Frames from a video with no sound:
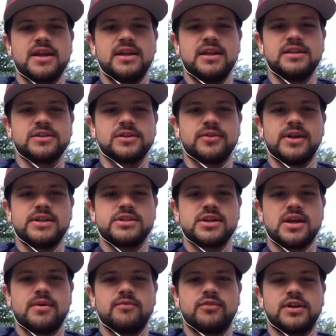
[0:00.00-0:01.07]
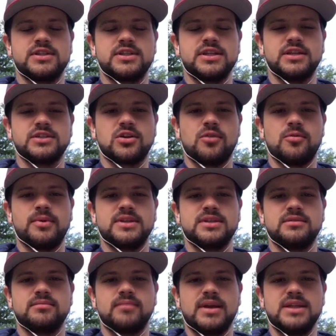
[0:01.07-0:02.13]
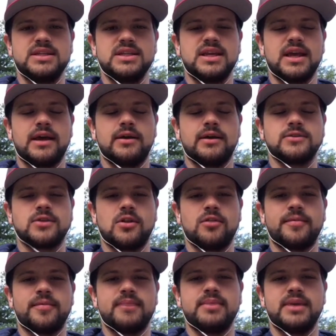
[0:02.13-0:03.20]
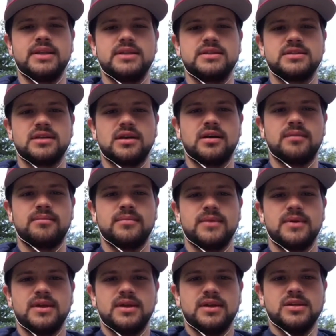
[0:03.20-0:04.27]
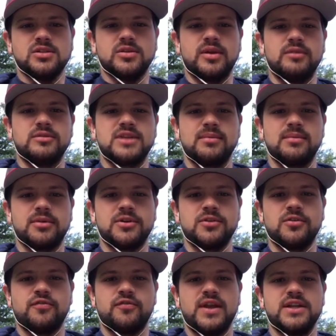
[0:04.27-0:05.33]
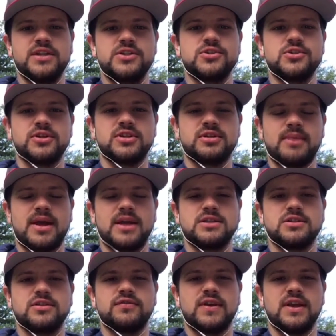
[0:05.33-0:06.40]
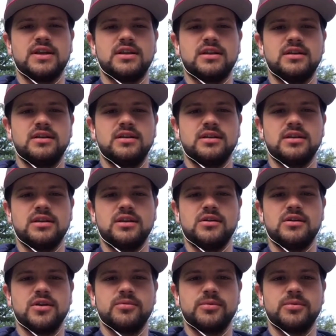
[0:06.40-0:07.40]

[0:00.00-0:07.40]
he does a great job for us. He does all my decals, all of my pins. So he was able to do the faded shirt to match the faded yo-yo,